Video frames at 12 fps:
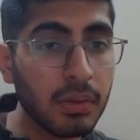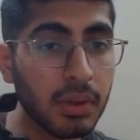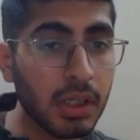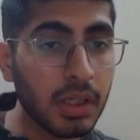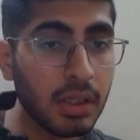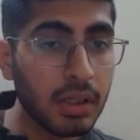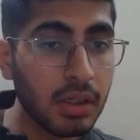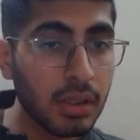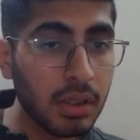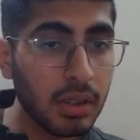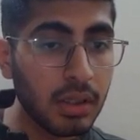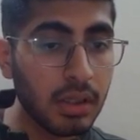Okay,
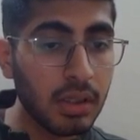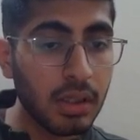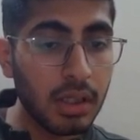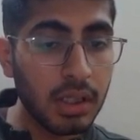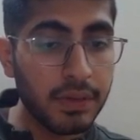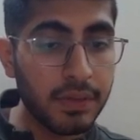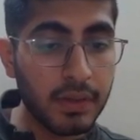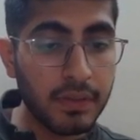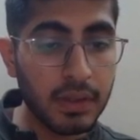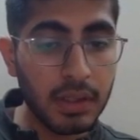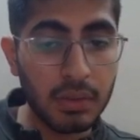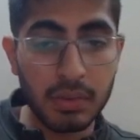let's
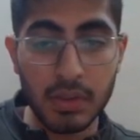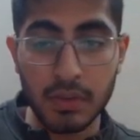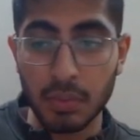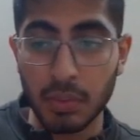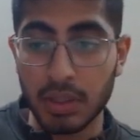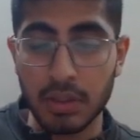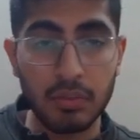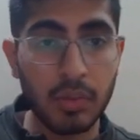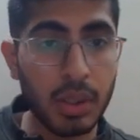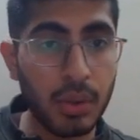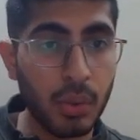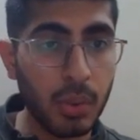execute this one.
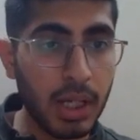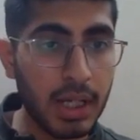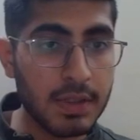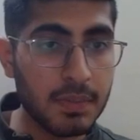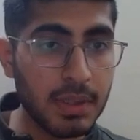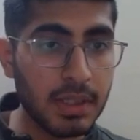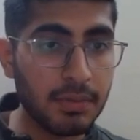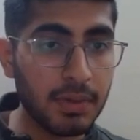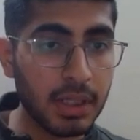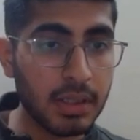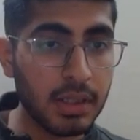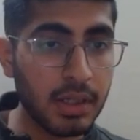One row has been
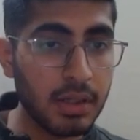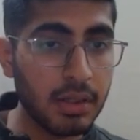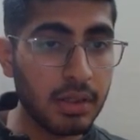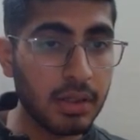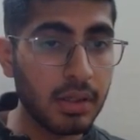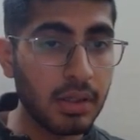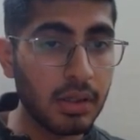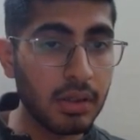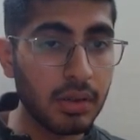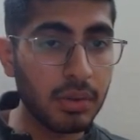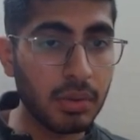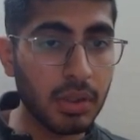affected.
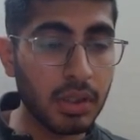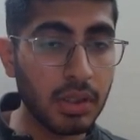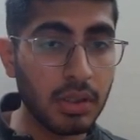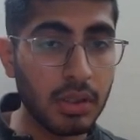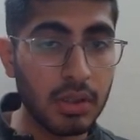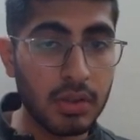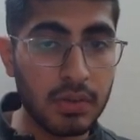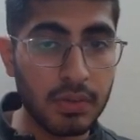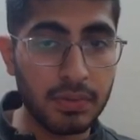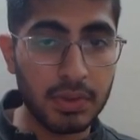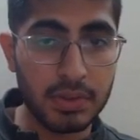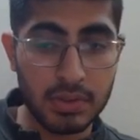Okay, so
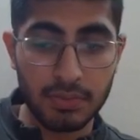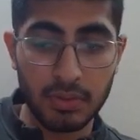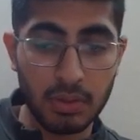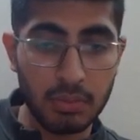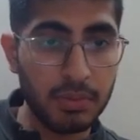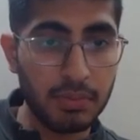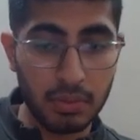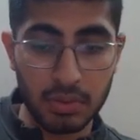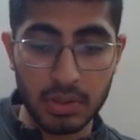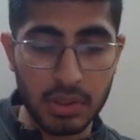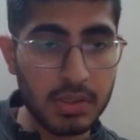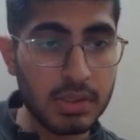first of all,
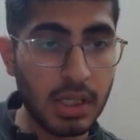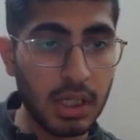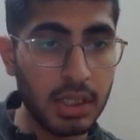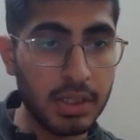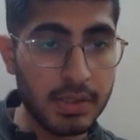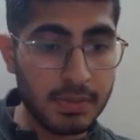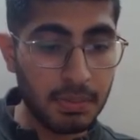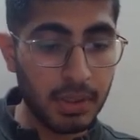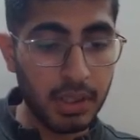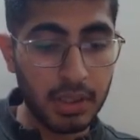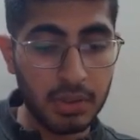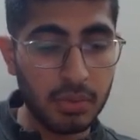before this, I'll
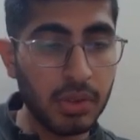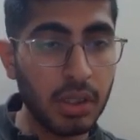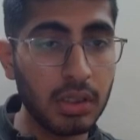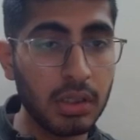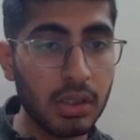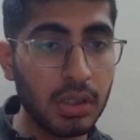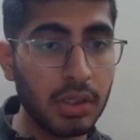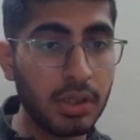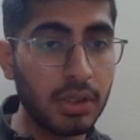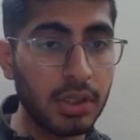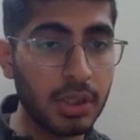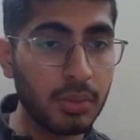display you the
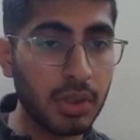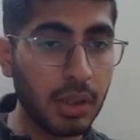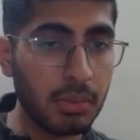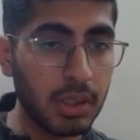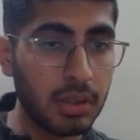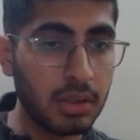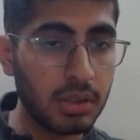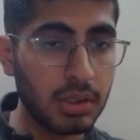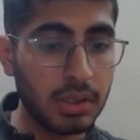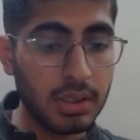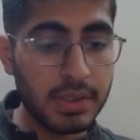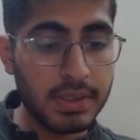new table.
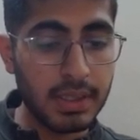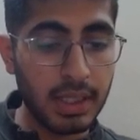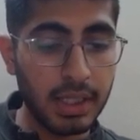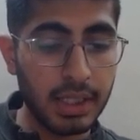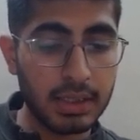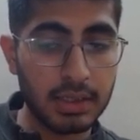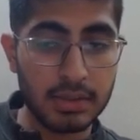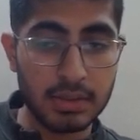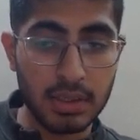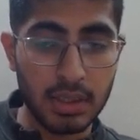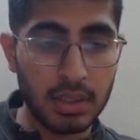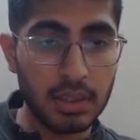Select
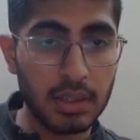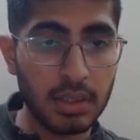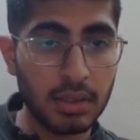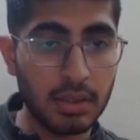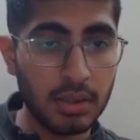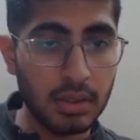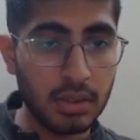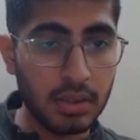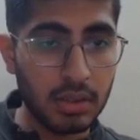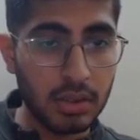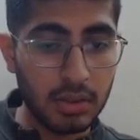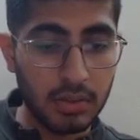star
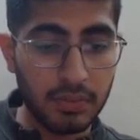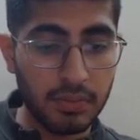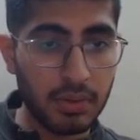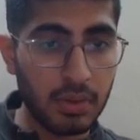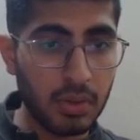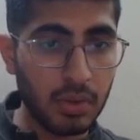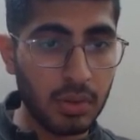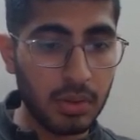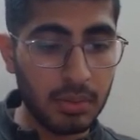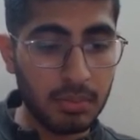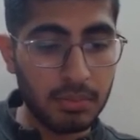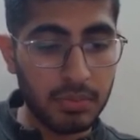
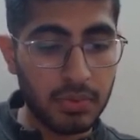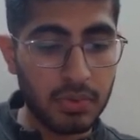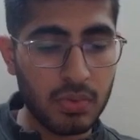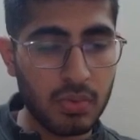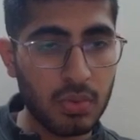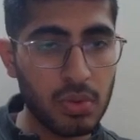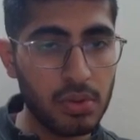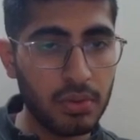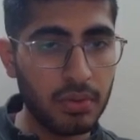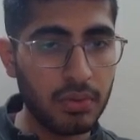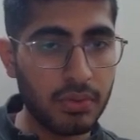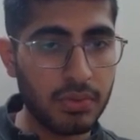from
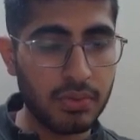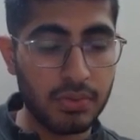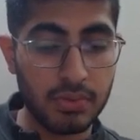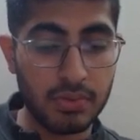students.